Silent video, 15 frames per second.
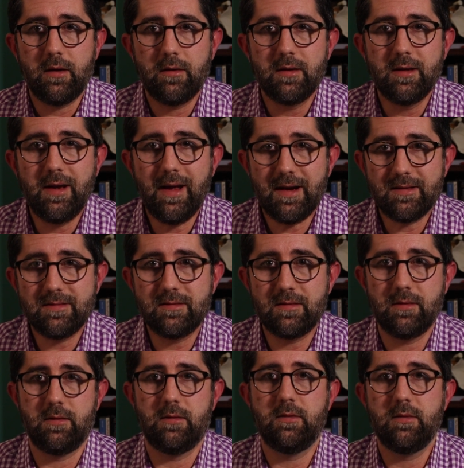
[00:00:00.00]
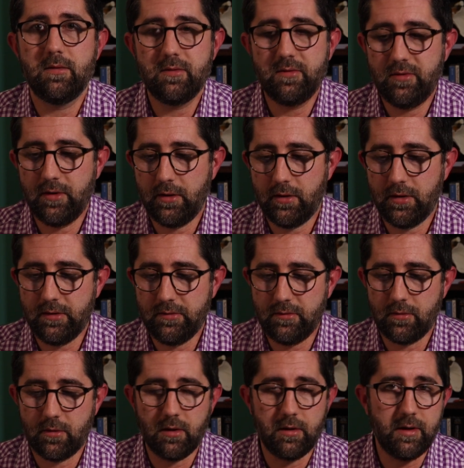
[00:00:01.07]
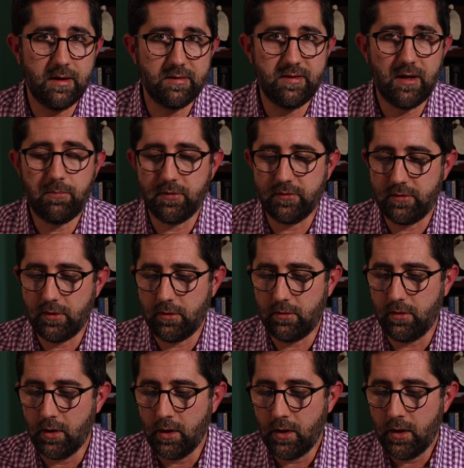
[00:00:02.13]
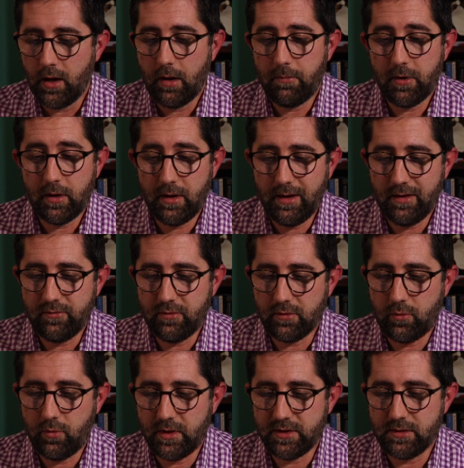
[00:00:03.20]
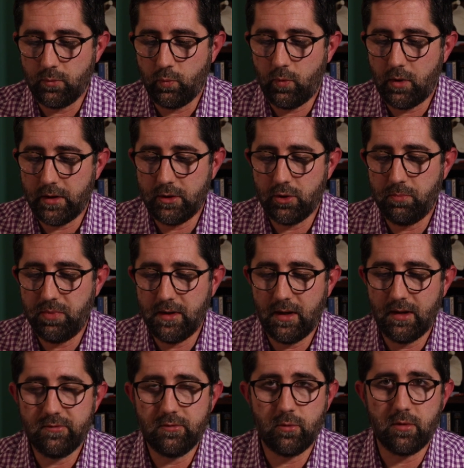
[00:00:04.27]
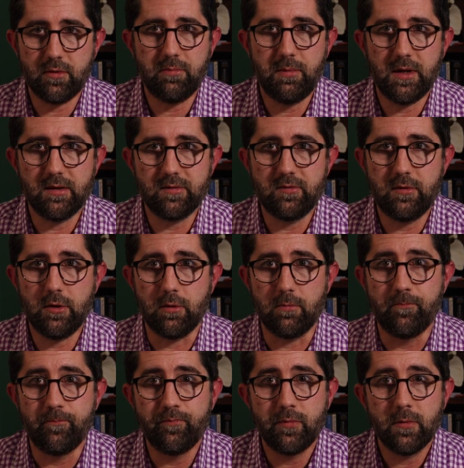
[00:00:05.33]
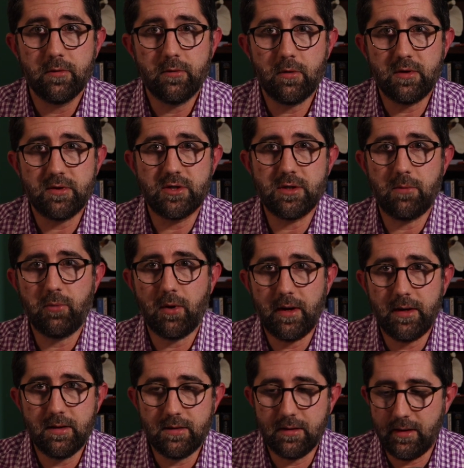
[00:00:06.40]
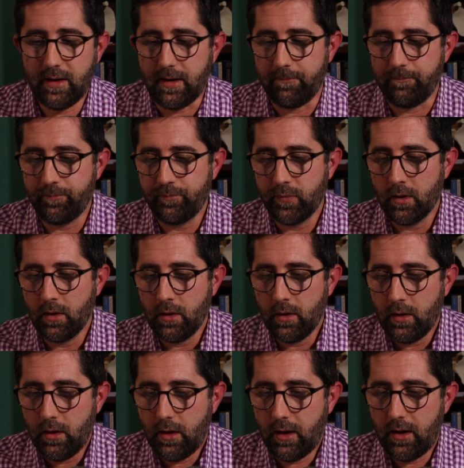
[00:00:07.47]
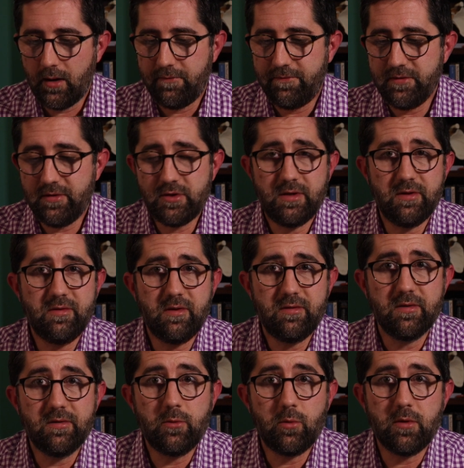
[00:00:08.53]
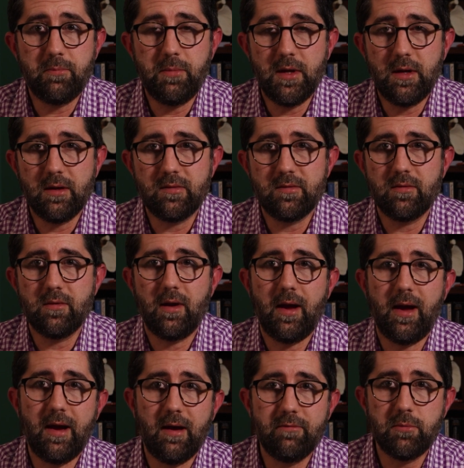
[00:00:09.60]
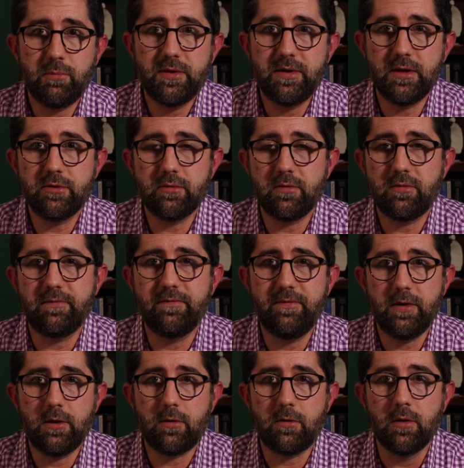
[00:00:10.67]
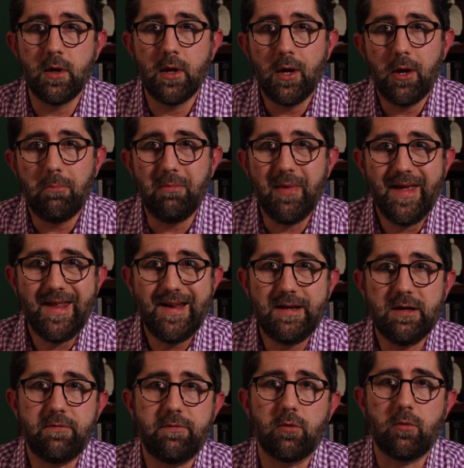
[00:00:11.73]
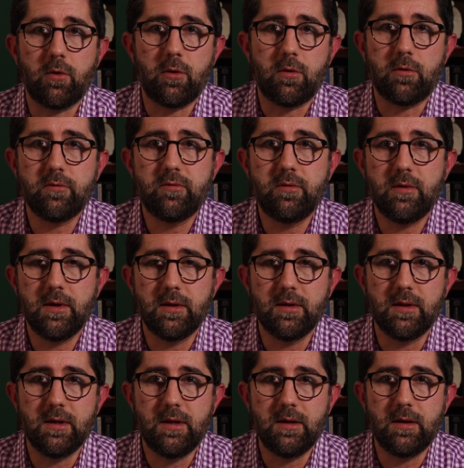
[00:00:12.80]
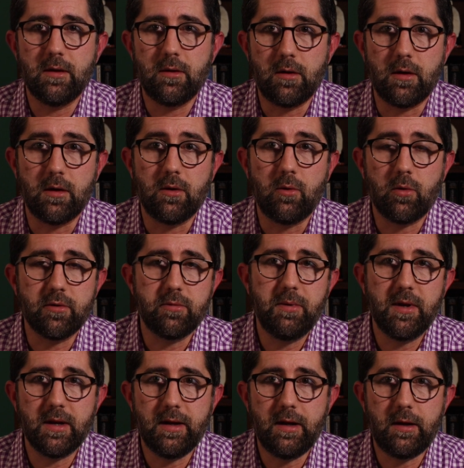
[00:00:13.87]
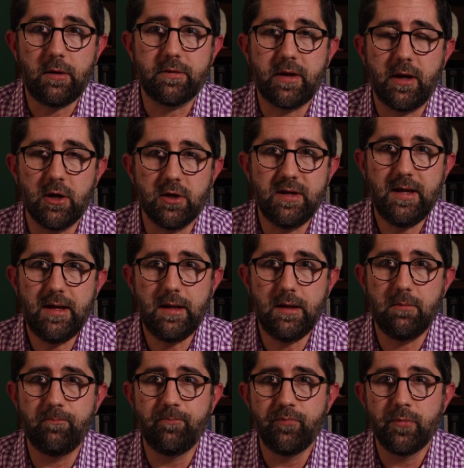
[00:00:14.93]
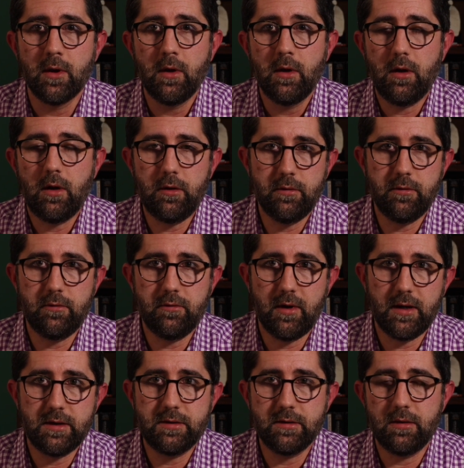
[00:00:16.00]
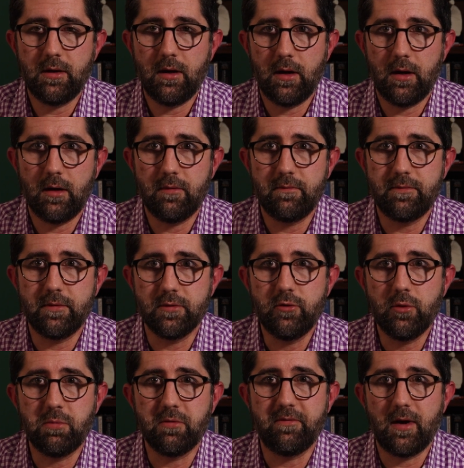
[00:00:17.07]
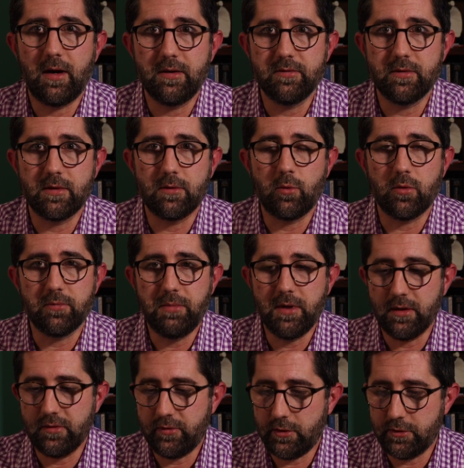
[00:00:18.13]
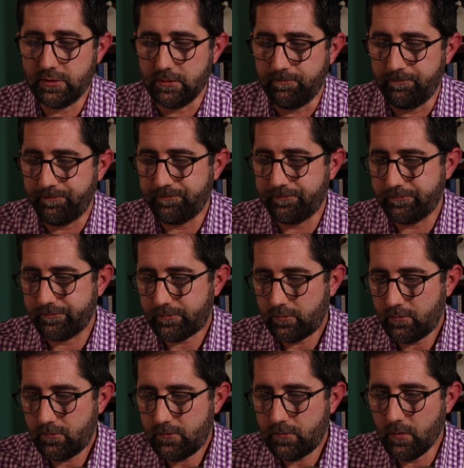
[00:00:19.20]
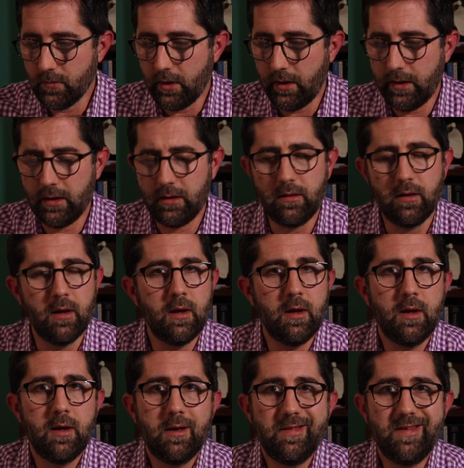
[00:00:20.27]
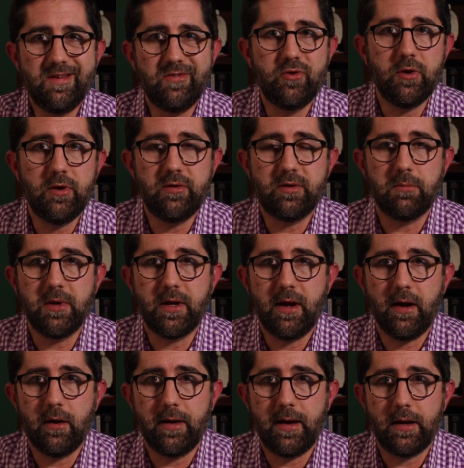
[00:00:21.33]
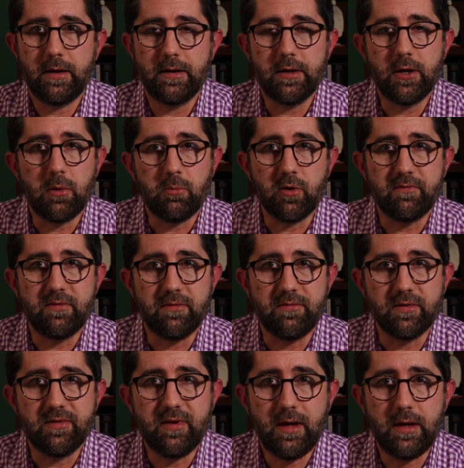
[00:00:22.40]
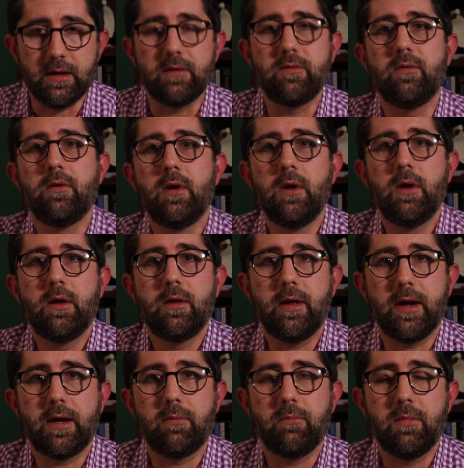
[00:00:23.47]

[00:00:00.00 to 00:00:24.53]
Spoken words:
next series or next episode, I'm going to answer the question, what do PAs in orthopedics do? So let's jump right into that. Physician assistants in orthopedics have the potential to fill many different roles in the orthopedic healthcare team under the direction of the supervising orthopedic surgeon. And these duties can be carried out in a number of different settings. They can